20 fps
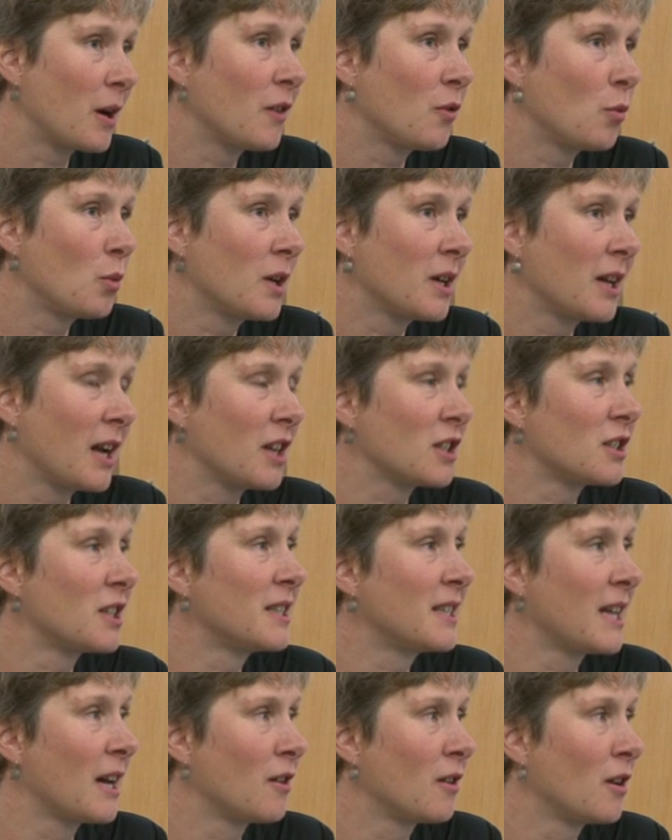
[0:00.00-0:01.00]
if we can actually
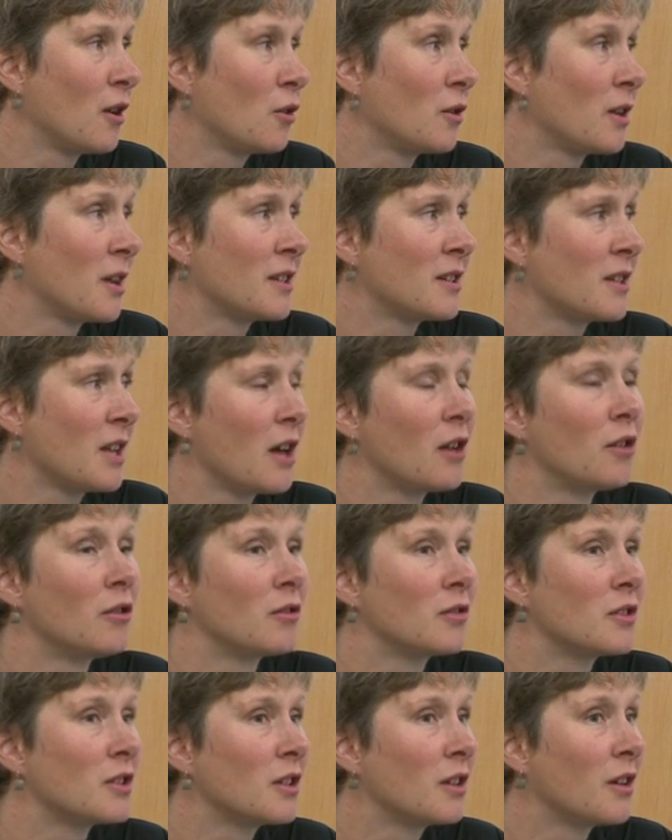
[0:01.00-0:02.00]
download
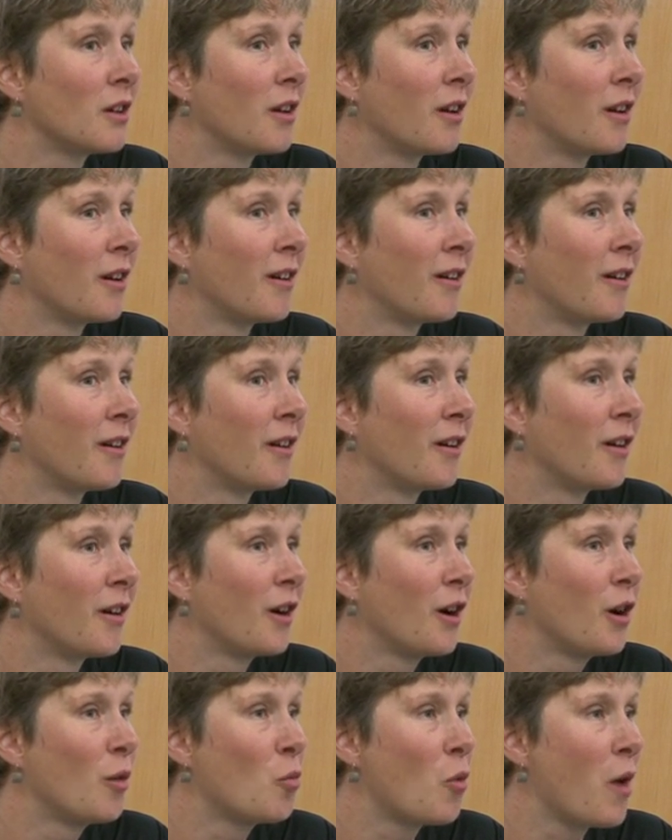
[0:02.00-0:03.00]
ourselves
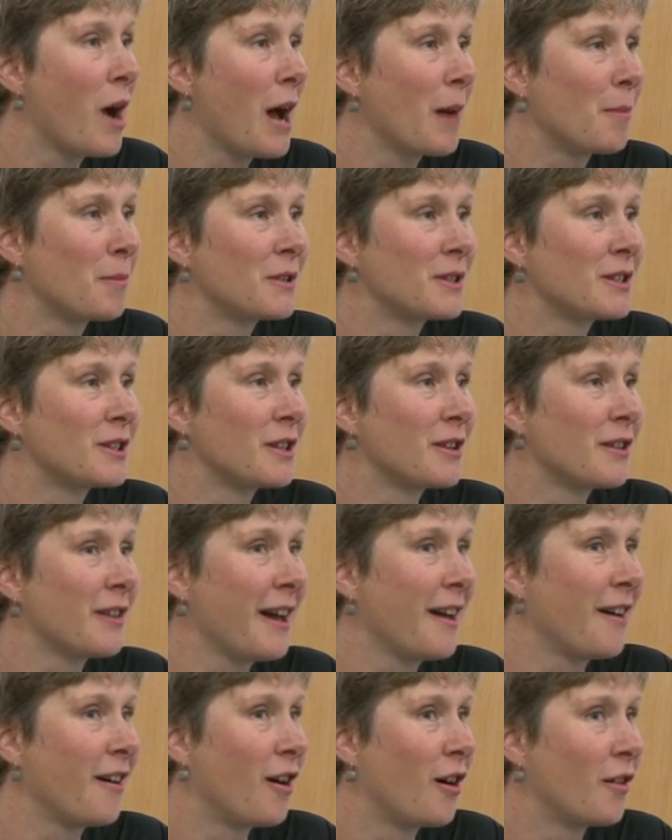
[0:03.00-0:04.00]
and what happens to
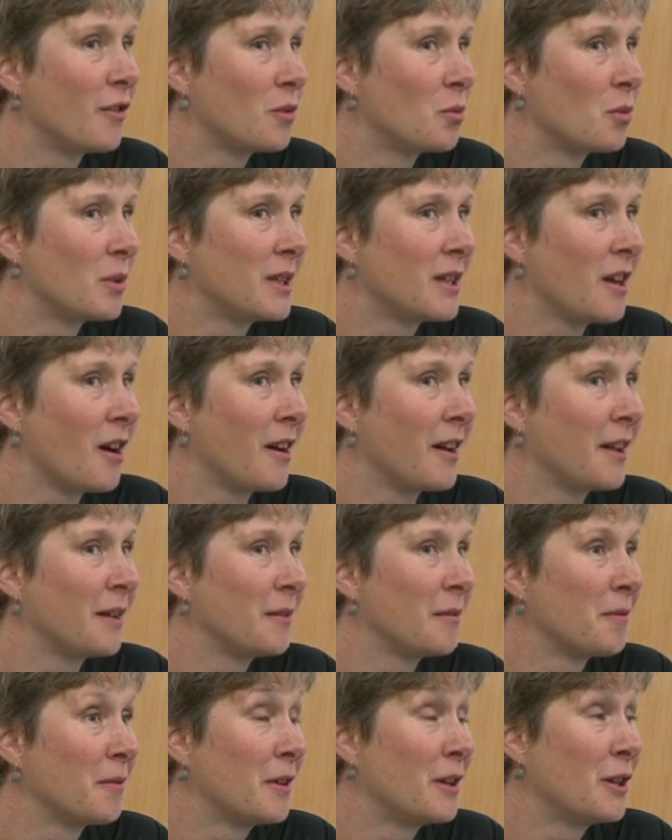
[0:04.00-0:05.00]
that after we die
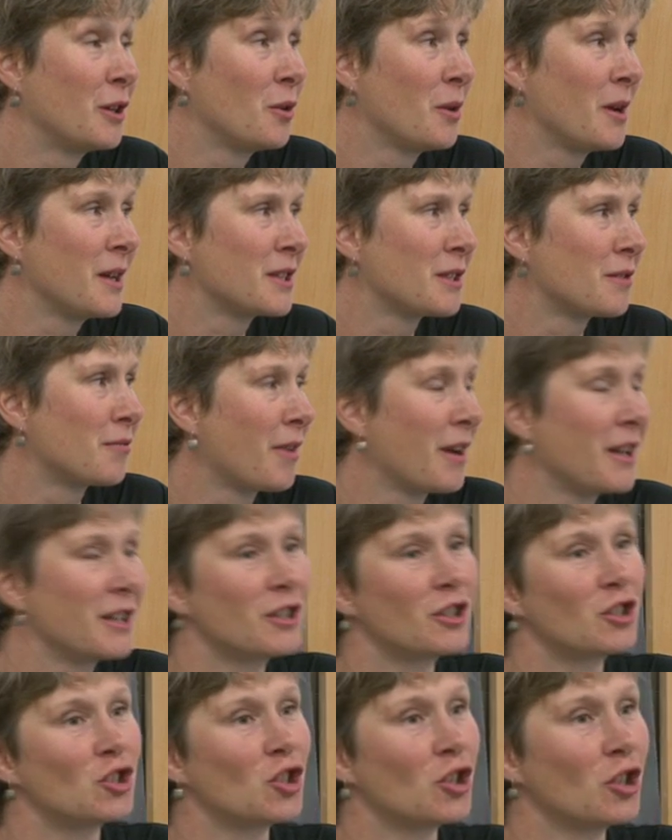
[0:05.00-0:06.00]
and who has the right
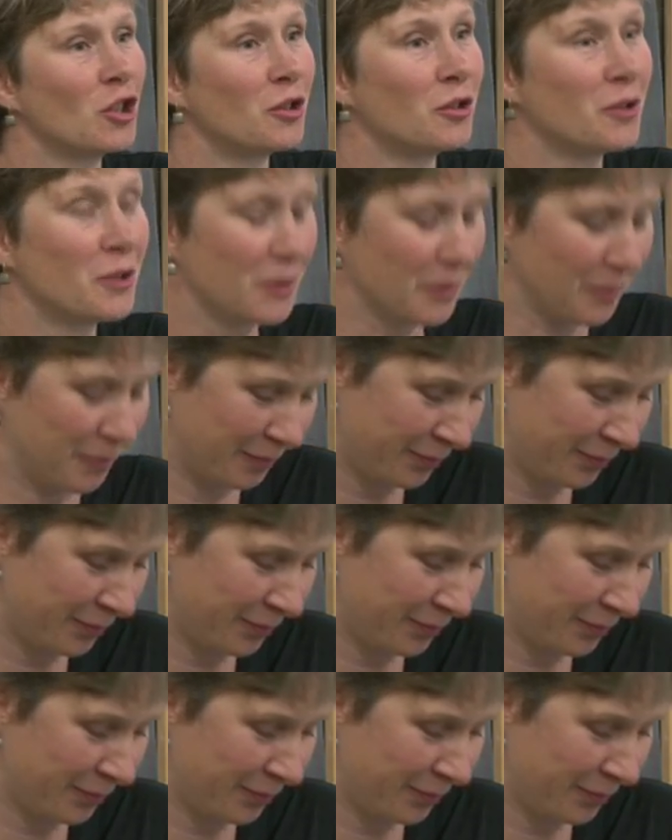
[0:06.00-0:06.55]
to choose.